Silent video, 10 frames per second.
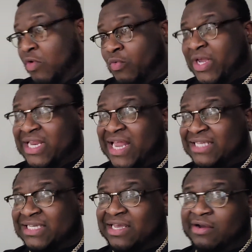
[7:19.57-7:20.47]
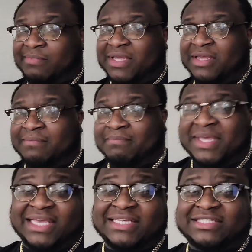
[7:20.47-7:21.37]
We're renting it as an
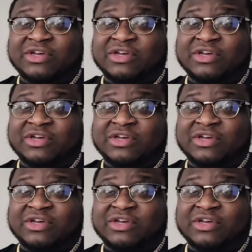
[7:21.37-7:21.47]
Airbnb,